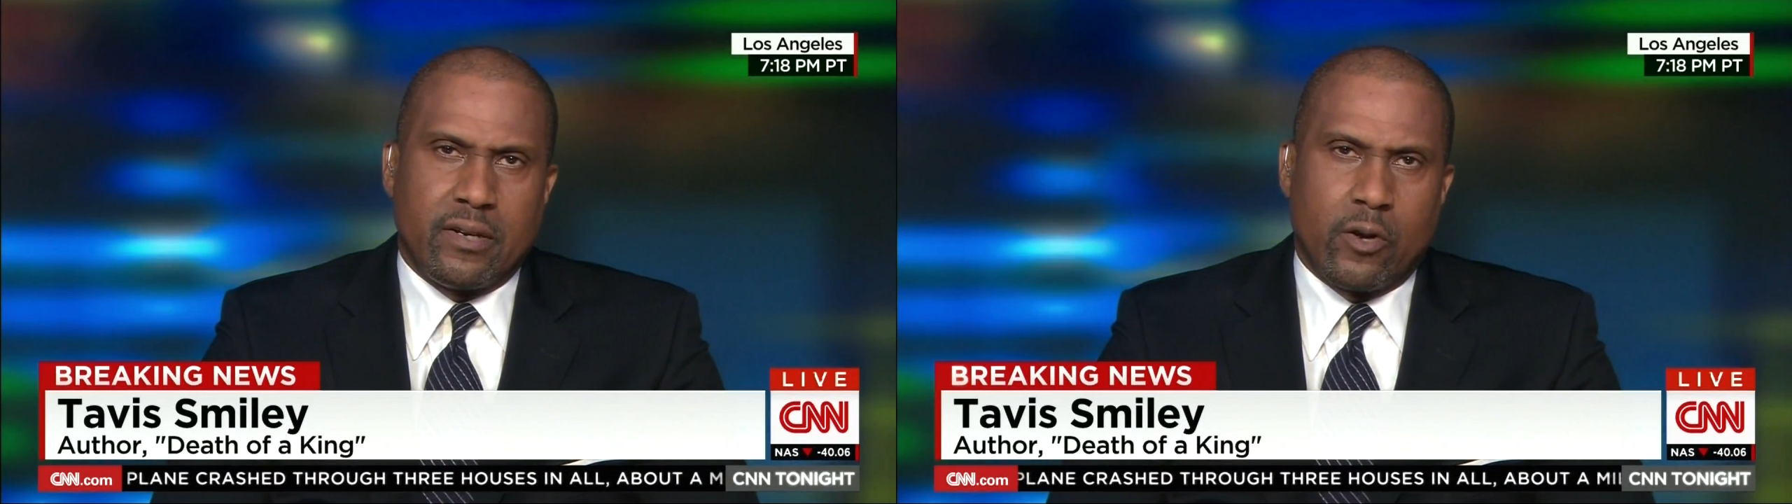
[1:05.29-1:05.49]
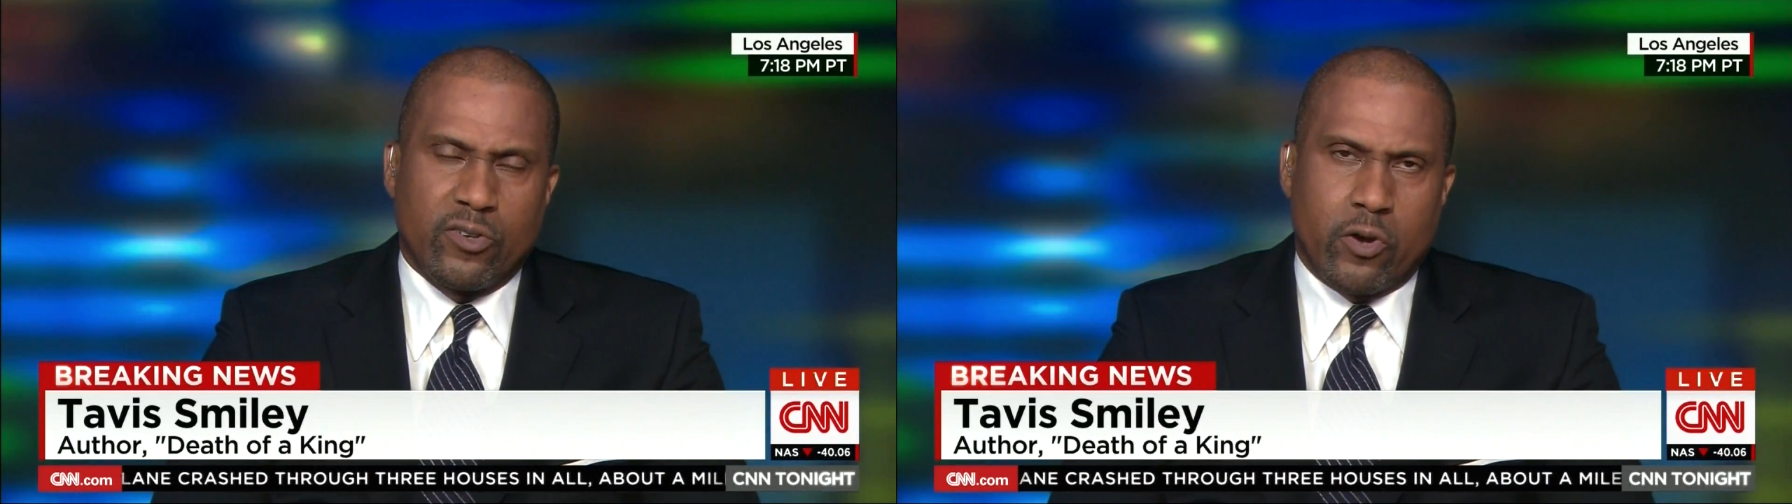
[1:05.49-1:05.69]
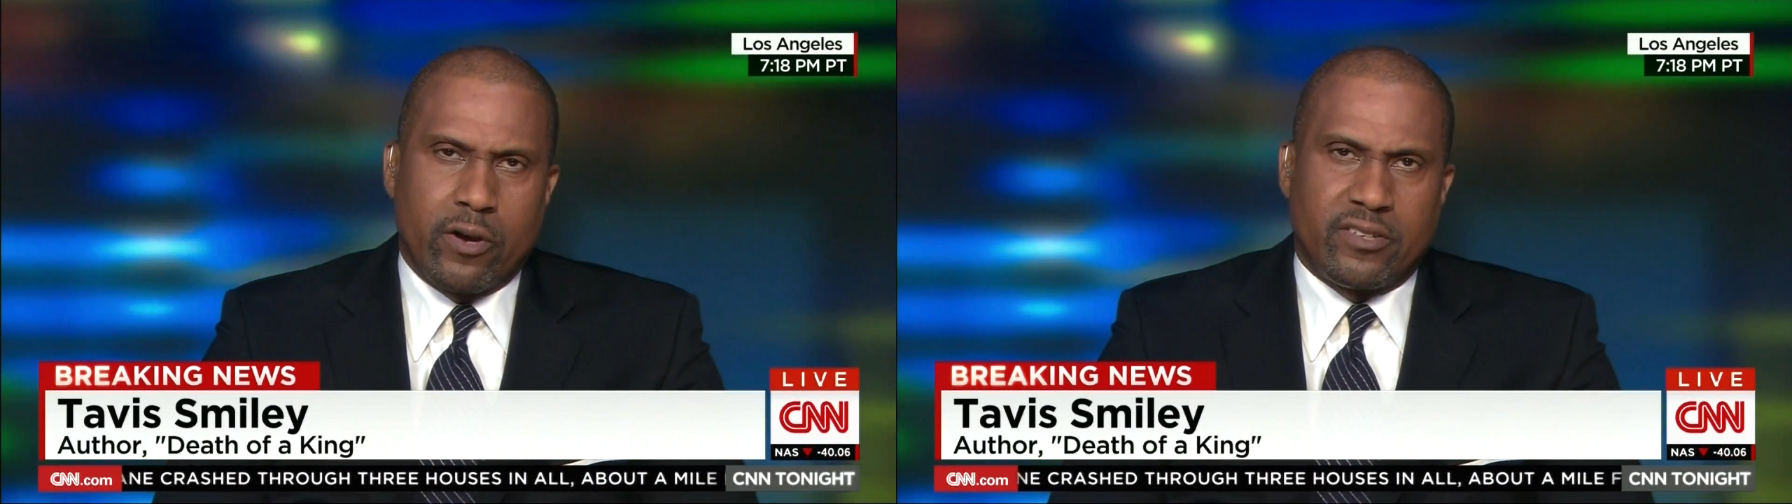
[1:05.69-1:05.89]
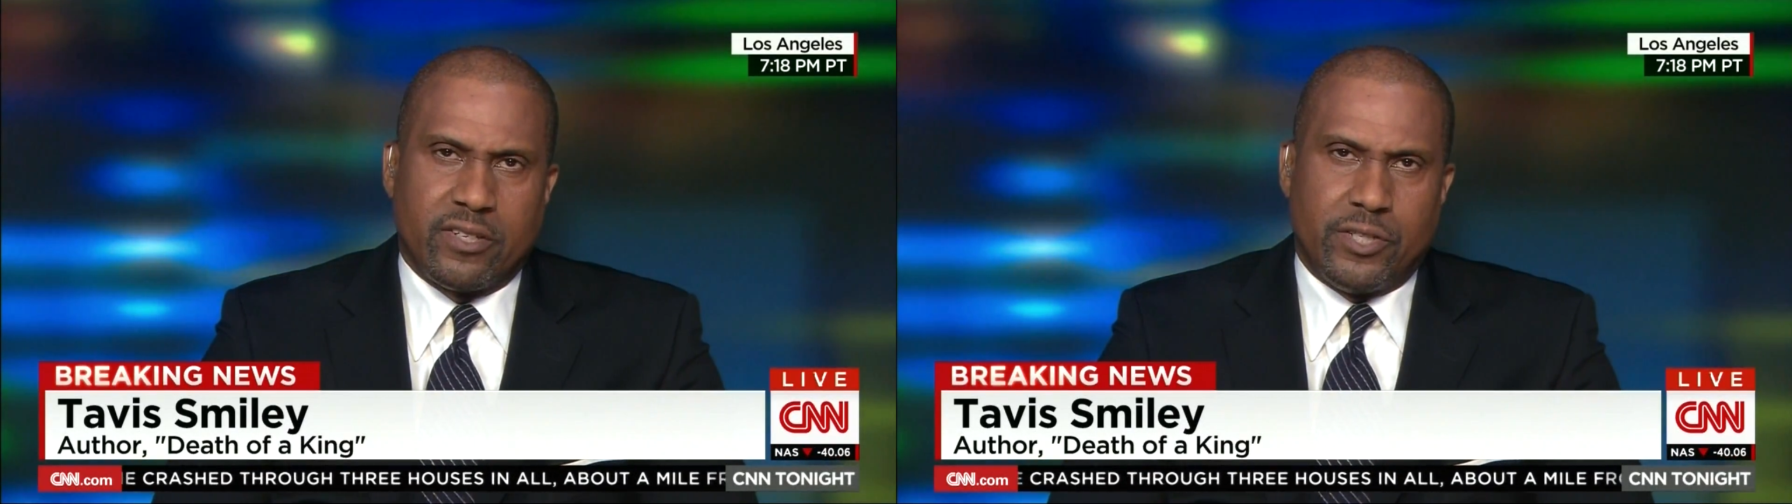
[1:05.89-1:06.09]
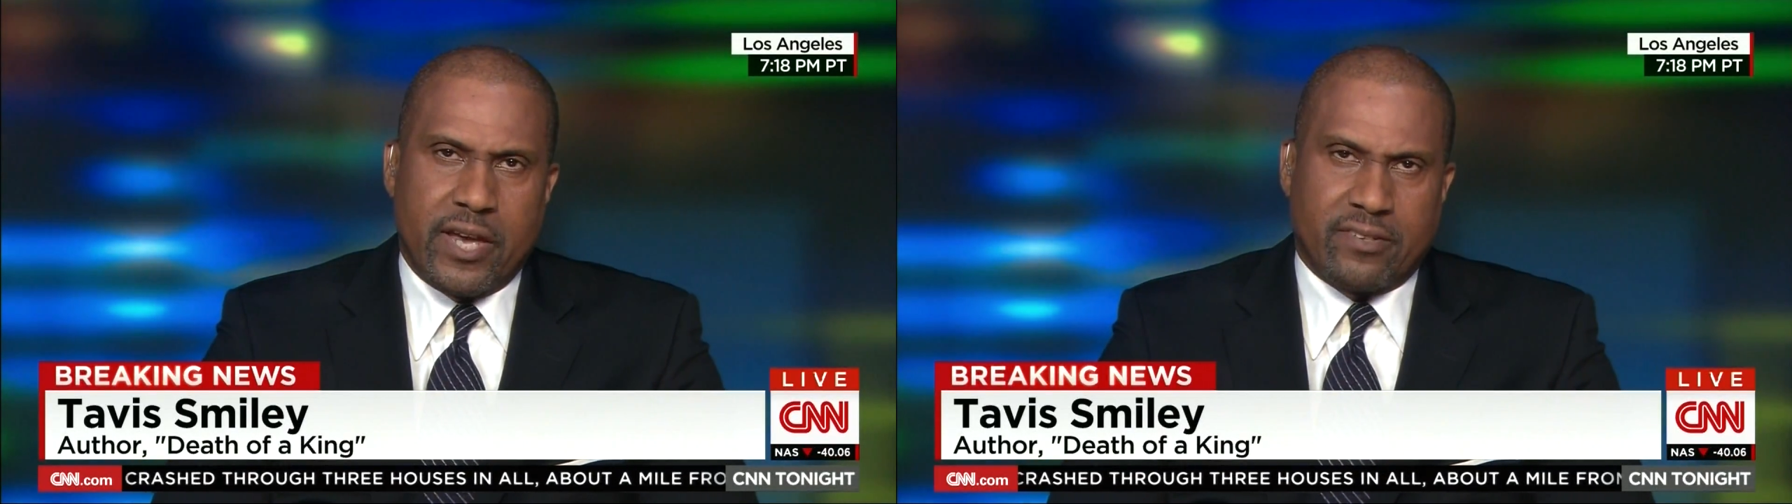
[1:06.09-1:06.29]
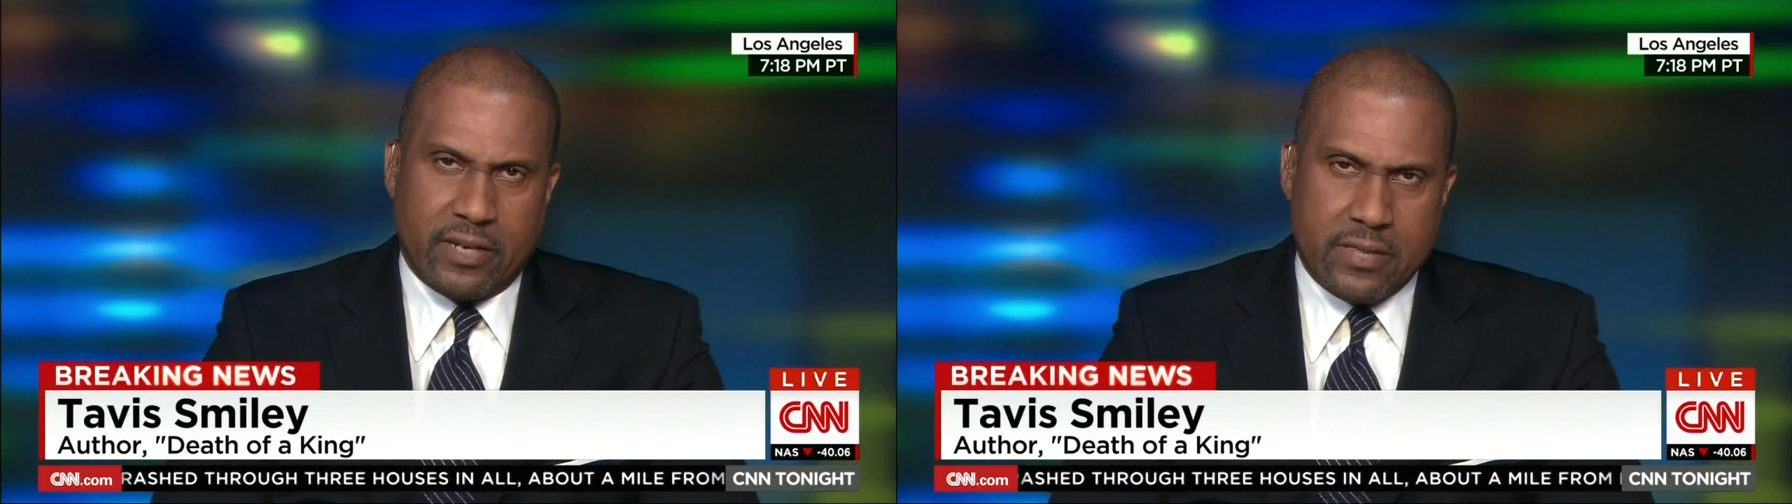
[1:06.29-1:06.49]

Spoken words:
goes on to suggest